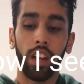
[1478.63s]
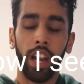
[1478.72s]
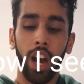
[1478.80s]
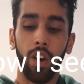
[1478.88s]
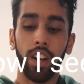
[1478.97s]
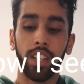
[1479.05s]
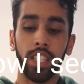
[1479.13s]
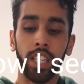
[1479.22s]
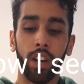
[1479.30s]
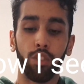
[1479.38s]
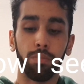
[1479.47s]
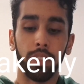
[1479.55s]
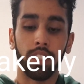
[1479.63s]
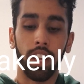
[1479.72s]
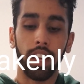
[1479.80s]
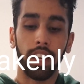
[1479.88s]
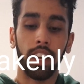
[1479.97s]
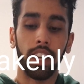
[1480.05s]
Now I see I was
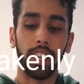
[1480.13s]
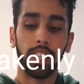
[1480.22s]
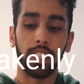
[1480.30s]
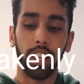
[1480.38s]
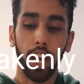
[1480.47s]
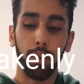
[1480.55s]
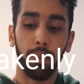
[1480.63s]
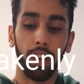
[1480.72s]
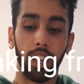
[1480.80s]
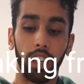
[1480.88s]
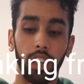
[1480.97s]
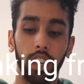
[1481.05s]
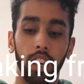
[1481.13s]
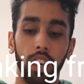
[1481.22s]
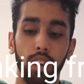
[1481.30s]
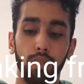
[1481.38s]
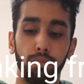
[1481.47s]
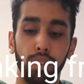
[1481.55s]
mistakenly escaping,
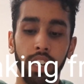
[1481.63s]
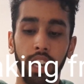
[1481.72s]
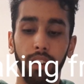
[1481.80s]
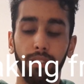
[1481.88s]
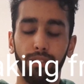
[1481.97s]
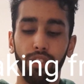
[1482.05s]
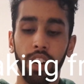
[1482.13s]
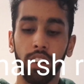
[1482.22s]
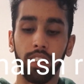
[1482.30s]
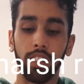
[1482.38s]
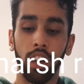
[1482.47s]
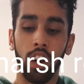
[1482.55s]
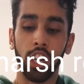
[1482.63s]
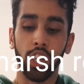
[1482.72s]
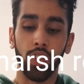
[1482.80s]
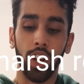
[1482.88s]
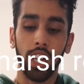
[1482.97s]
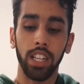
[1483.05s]
breaking free of this
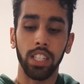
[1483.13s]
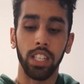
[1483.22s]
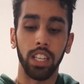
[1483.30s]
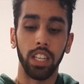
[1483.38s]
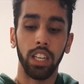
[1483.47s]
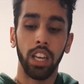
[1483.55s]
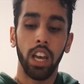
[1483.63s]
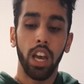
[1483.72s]
harsh reality.